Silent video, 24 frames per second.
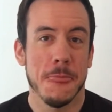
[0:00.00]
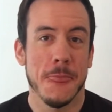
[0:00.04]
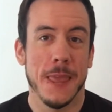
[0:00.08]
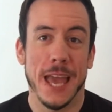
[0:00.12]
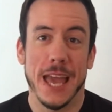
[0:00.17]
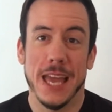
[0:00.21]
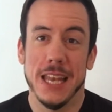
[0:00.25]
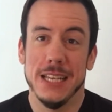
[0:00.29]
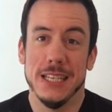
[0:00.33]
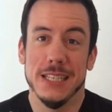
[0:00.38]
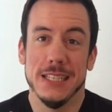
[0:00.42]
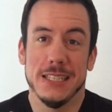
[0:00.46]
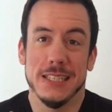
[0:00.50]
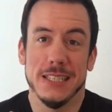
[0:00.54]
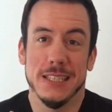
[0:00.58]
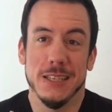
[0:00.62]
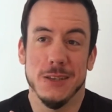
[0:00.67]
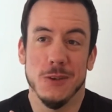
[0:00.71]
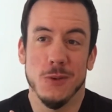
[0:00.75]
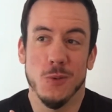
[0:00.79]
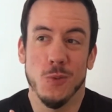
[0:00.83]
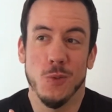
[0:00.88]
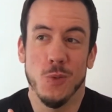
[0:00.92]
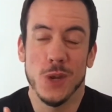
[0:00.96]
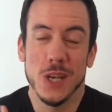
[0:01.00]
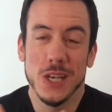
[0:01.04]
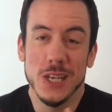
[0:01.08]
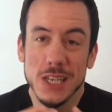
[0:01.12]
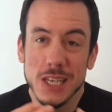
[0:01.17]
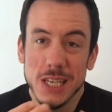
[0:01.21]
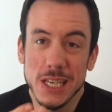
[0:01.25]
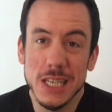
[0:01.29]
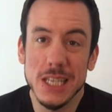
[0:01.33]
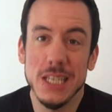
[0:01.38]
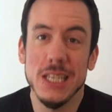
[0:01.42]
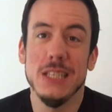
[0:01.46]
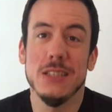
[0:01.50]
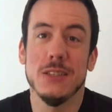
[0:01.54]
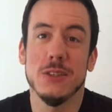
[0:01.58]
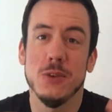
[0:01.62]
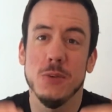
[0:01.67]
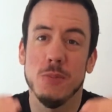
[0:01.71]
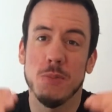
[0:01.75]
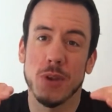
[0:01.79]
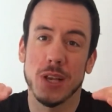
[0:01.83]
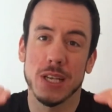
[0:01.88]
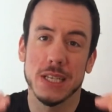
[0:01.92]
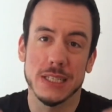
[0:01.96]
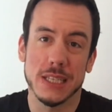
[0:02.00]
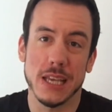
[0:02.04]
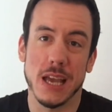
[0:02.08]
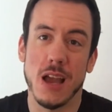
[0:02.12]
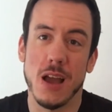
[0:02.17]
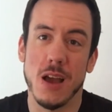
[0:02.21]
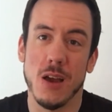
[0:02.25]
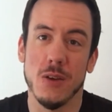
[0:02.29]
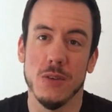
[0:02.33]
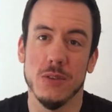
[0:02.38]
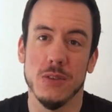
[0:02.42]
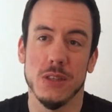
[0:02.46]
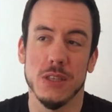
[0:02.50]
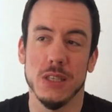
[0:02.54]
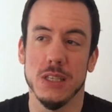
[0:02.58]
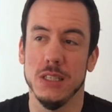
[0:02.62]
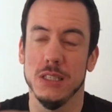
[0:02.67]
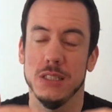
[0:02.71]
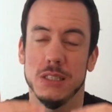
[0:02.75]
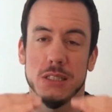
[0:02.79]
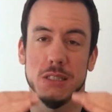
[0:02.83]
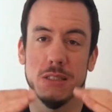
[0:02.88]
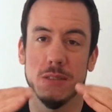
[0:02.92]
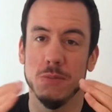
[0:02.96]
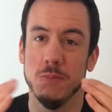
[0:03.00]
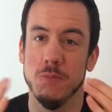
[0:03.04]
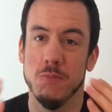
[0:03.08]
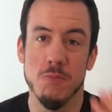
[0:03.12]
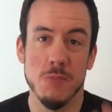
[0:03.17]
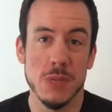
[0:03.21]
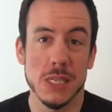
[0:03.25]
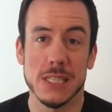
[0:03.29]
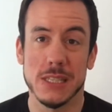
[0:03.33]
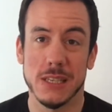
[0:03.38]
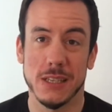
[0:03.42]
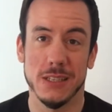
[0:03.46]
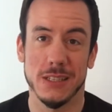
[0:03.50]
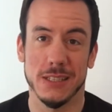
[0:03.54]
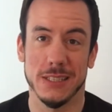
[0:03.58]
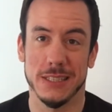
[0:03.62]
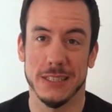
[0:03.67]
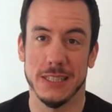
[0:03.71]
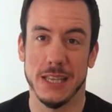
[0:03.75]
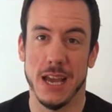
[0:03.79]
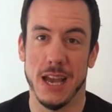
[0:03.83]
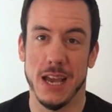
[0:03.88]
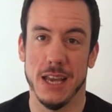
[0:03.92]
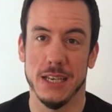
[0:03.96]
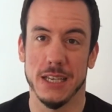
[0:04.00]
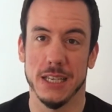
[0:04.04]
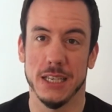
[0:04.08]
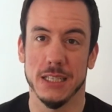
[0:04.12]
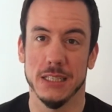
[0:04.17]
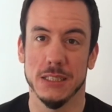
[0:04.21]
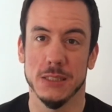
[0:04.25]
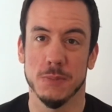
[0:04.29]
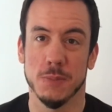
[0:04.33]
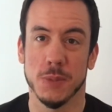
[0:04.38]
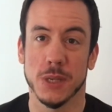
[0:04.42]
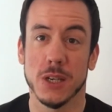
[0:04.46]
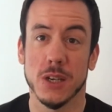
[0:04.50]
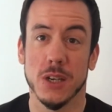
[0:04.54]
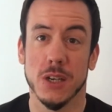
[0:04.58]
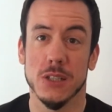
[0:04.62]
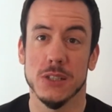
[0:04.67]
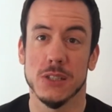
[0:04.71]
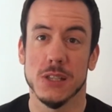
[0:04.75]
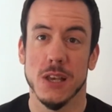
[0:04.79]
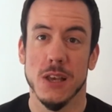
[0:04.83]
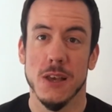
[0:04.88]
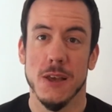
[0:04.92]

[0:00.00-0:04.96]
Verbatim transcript: And we need to break down these misunderstandings because